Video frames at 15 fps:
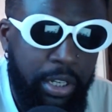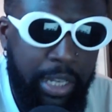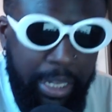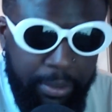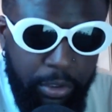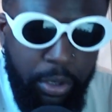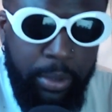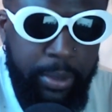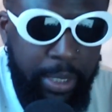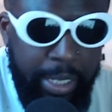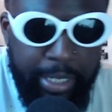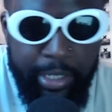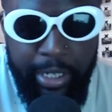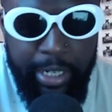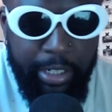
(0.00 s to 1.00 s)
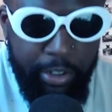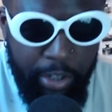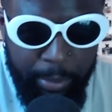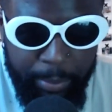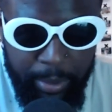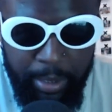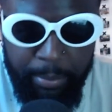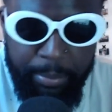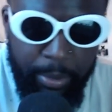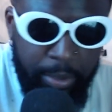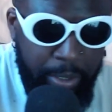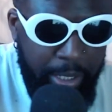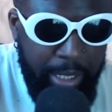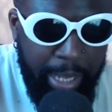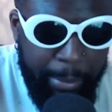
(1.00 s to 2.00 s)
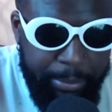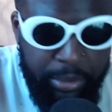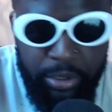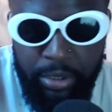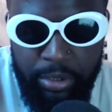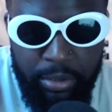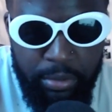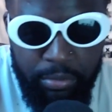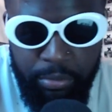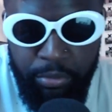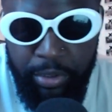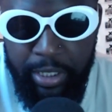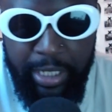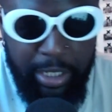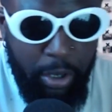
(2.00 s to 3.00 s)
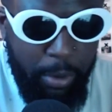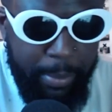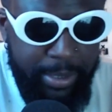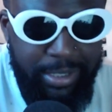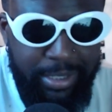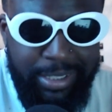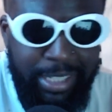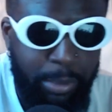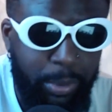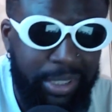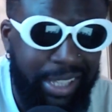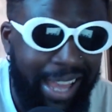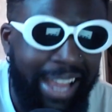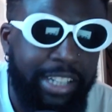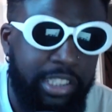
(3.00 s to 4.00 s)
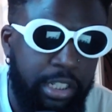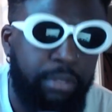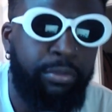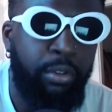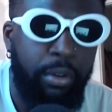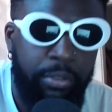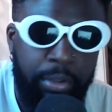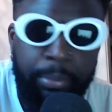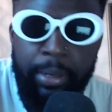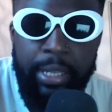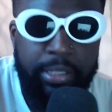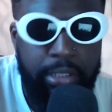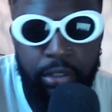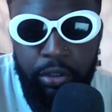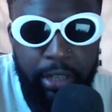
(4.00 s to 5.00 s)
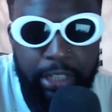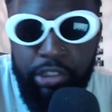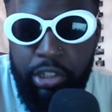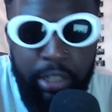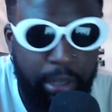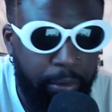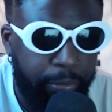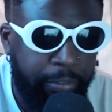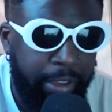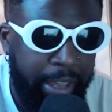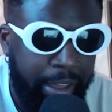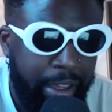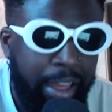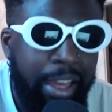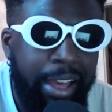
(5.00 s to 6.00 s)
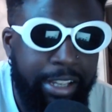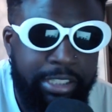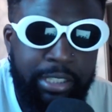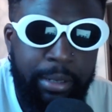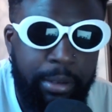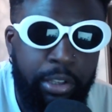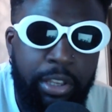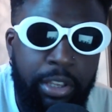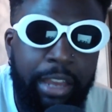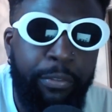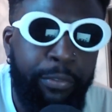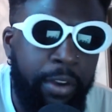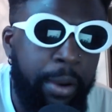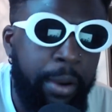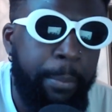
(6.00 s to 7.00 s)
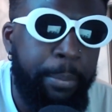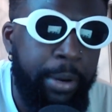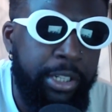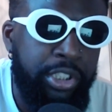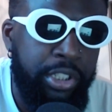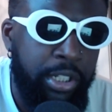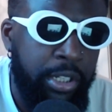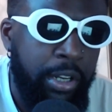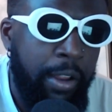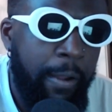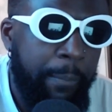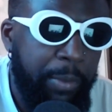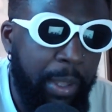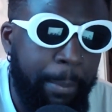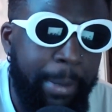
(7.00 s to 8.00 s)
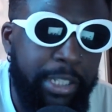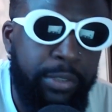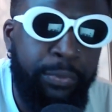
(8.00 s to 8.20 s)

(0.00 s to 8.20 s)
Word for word: kind of go on there and kind of creep on their caption, read their comments, and see what they actually thought of the place. And you can actually get a fair impression, a much